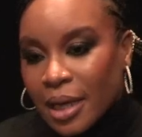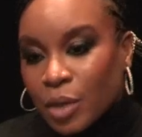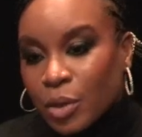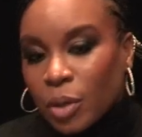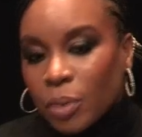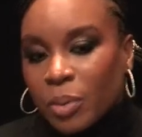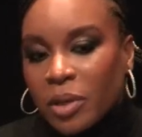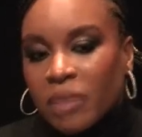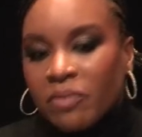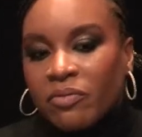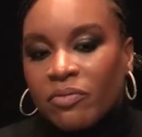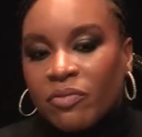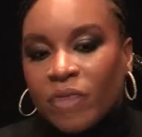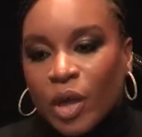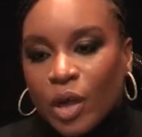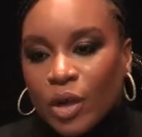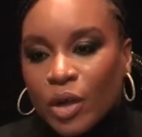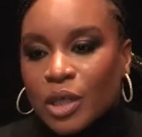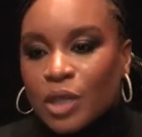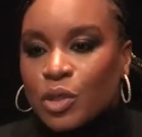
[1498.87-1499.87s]
I grew up in a
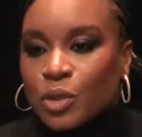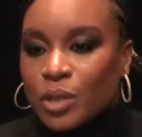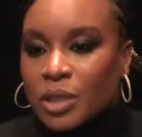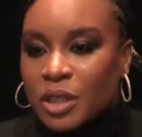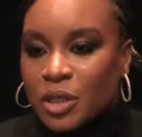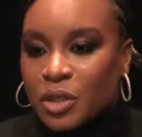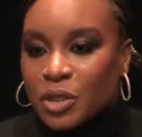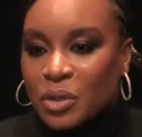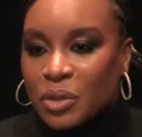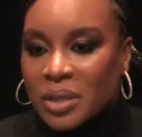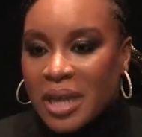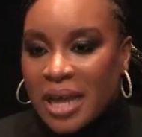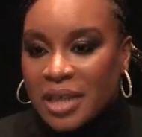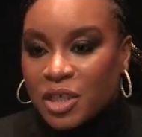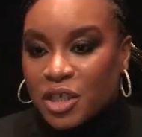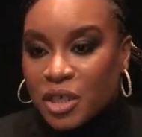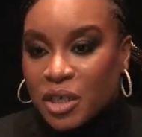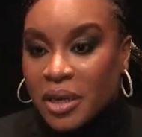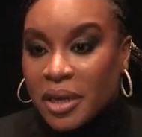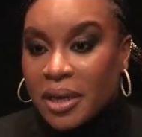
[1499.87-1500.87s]
very traditional
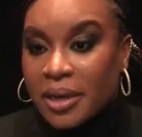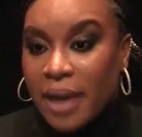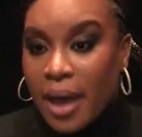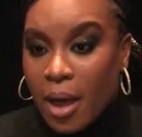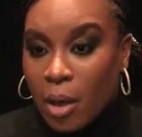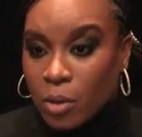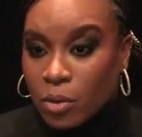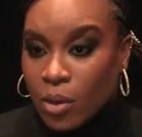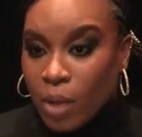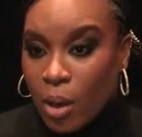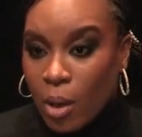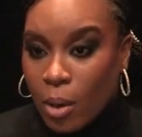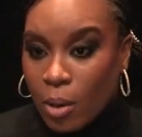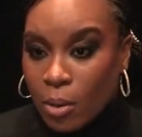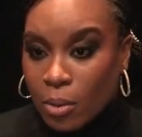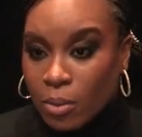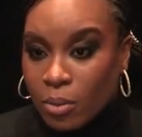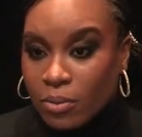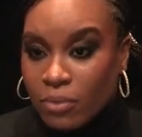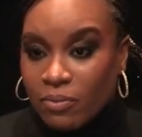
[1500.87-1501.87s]
Nigerian
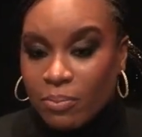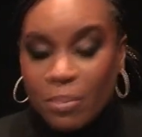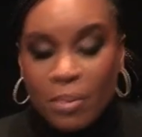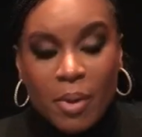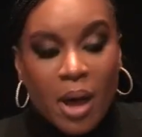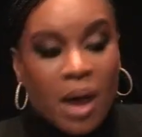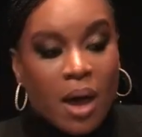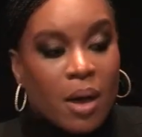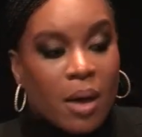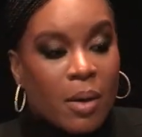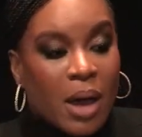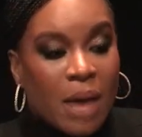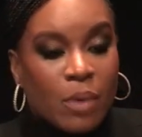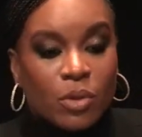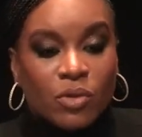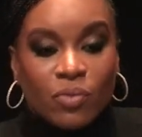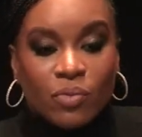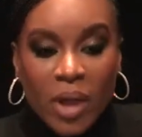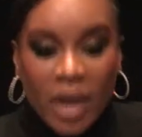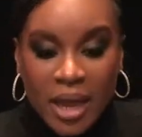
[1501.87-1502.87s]
household. Uh, I
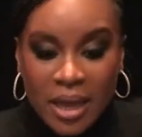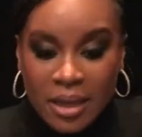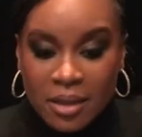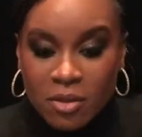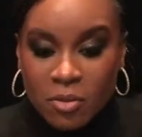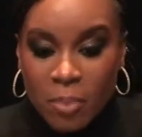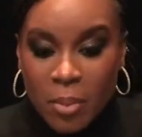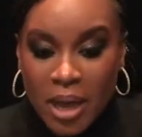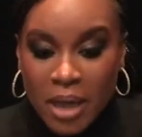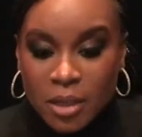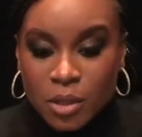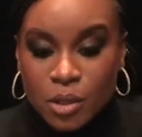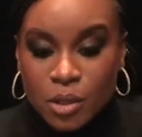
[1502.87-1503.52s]
was raised by